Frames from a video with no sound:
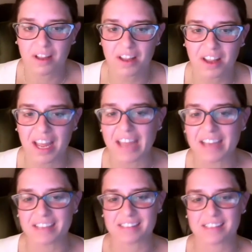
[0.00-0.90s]

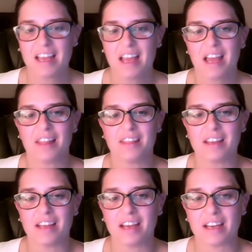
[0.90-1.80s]
is
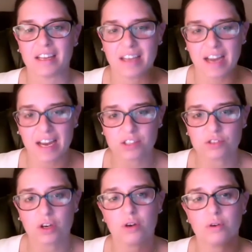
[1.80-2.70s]
the
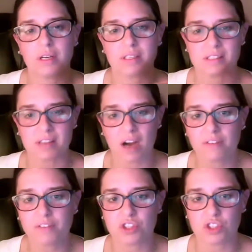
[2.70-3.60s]

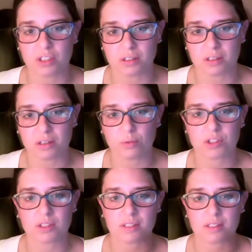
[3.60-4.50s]
gastroesophageal, which
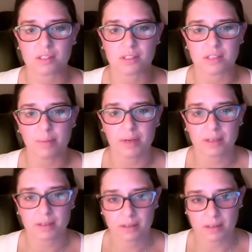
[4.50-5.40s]
is the
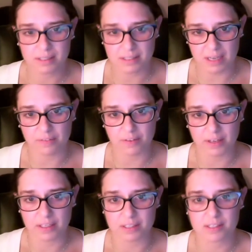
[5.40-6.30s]
stomach
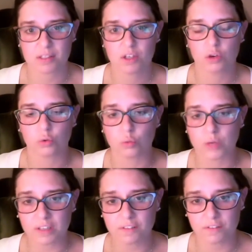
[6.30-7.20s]
esophagus,
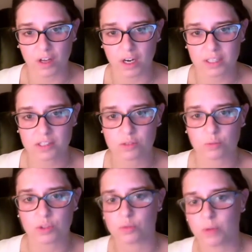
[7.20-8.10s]
reflux,
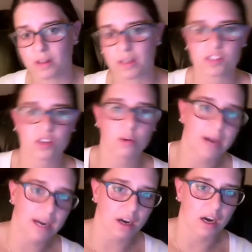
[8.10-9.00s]
which is when things go
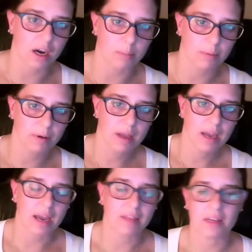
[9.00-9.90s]
back up,
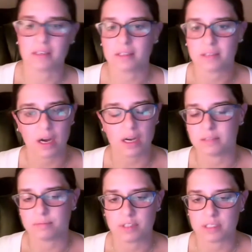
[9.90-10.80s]
and then
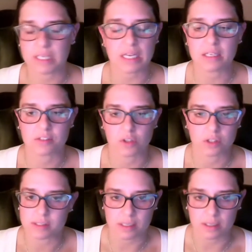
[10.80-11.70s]
the D is for
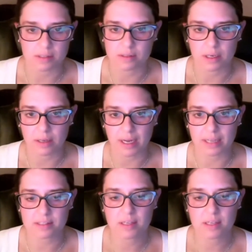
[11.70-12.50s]
disease. And that's